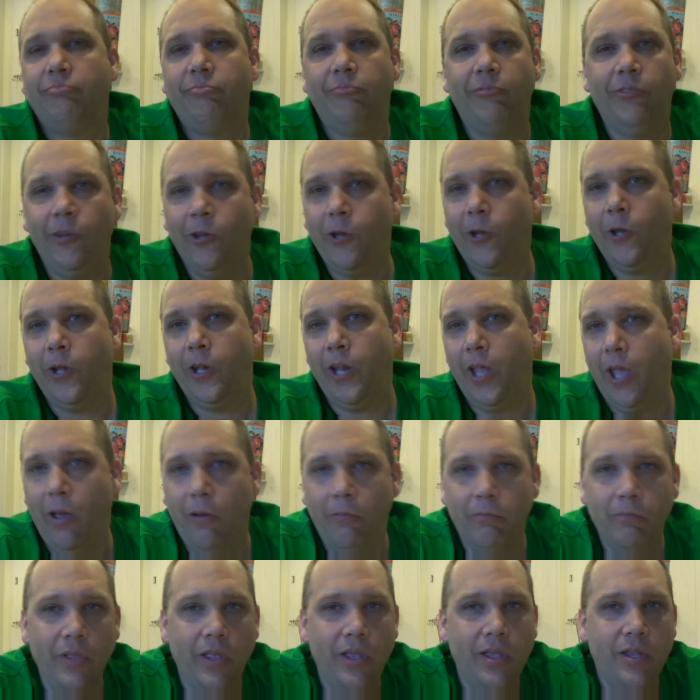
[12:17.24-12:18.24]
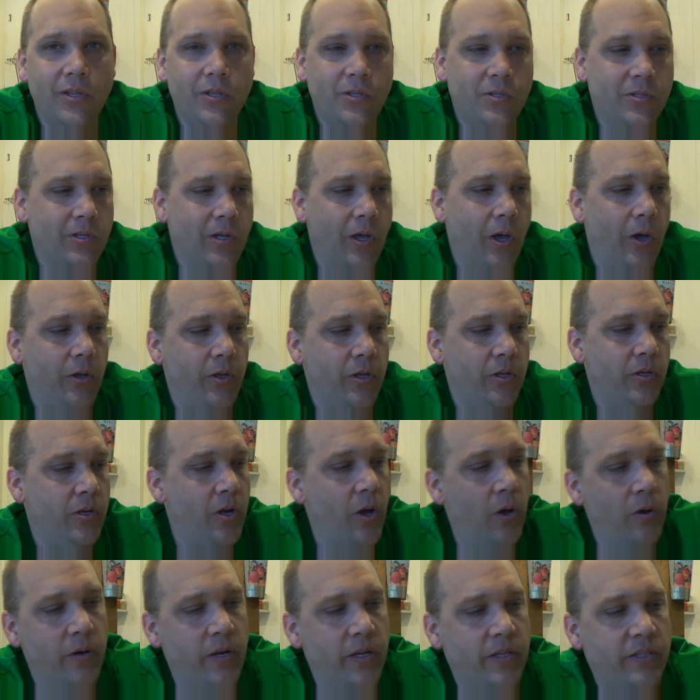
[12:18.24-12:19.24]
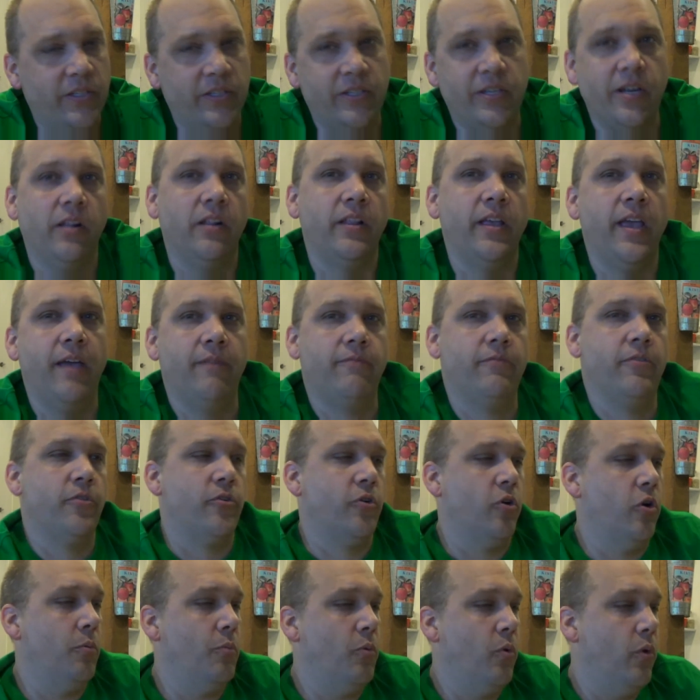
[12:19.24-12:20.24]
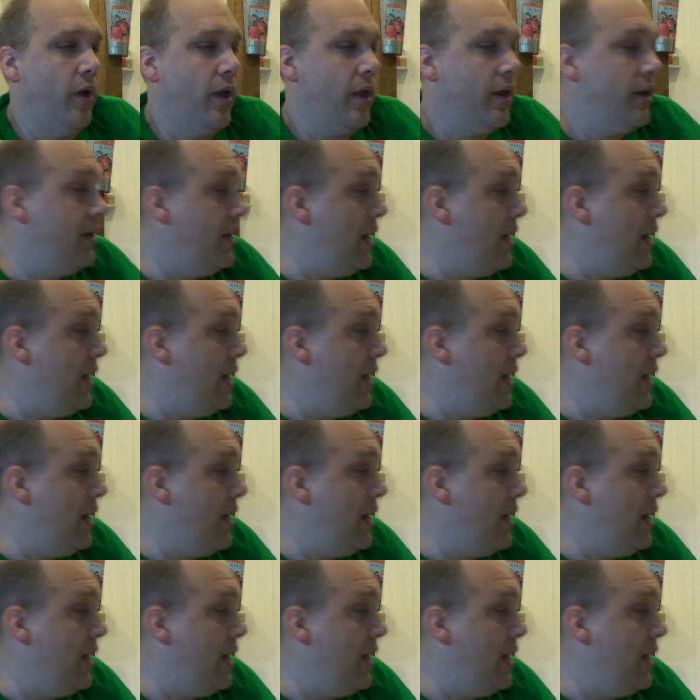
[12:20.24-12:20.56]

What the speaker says: You're good to go. So you don't necessarily have to throw them away.